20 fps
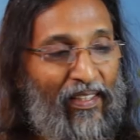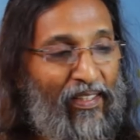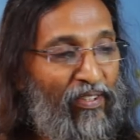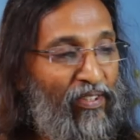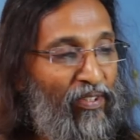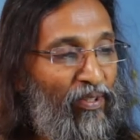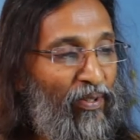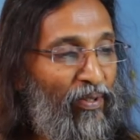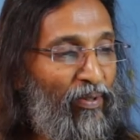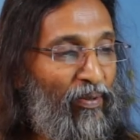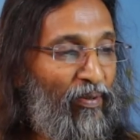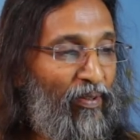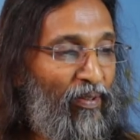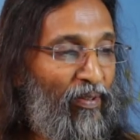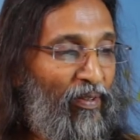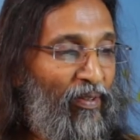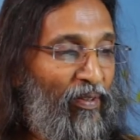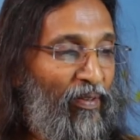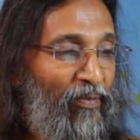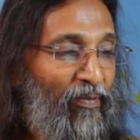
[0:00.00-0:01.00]
So
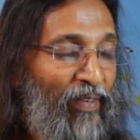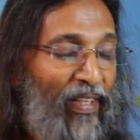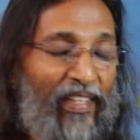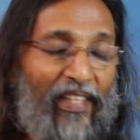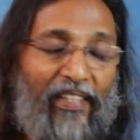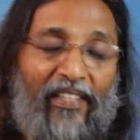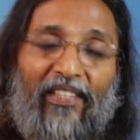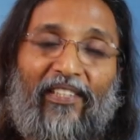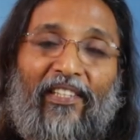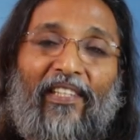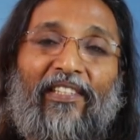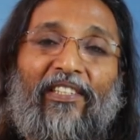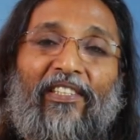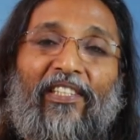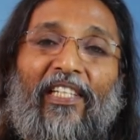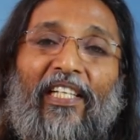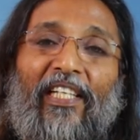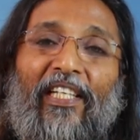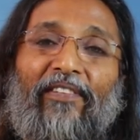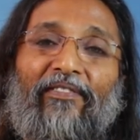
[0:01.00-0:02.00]
whether it is
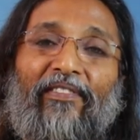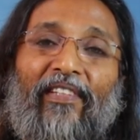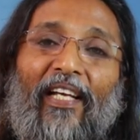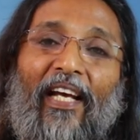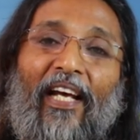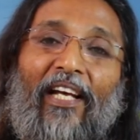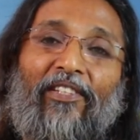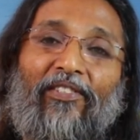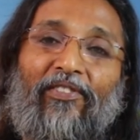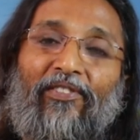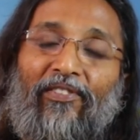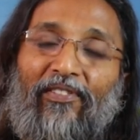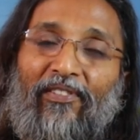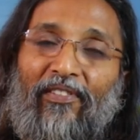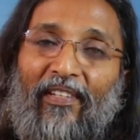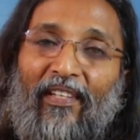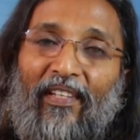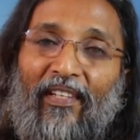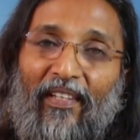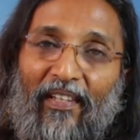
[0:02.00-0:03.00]
conceived
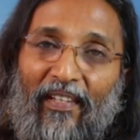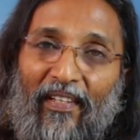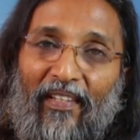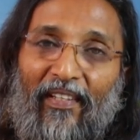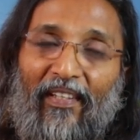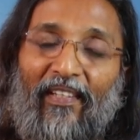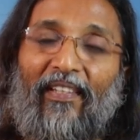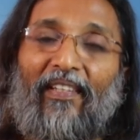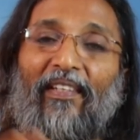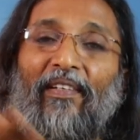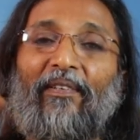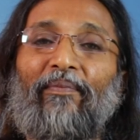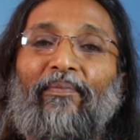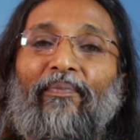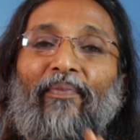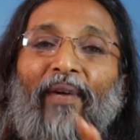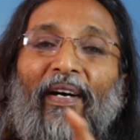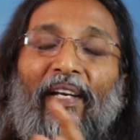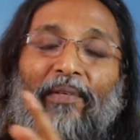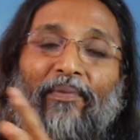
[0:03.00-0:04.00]
as
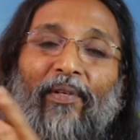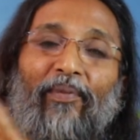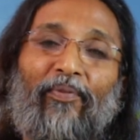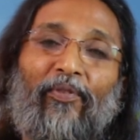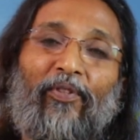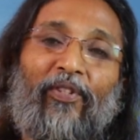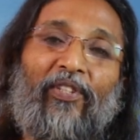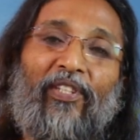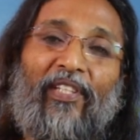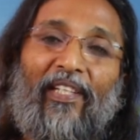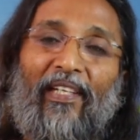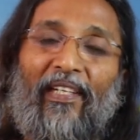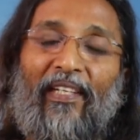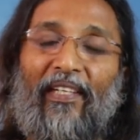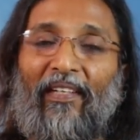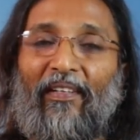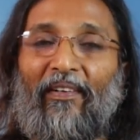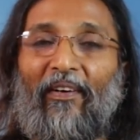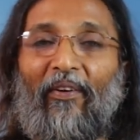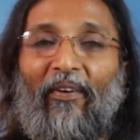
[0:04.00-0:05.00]

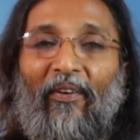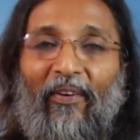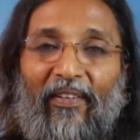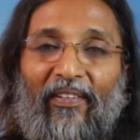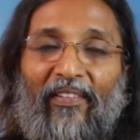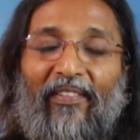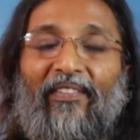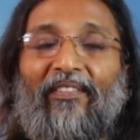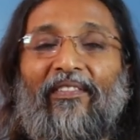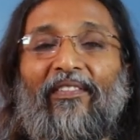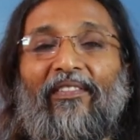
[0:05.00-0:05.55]
Paramapurusha or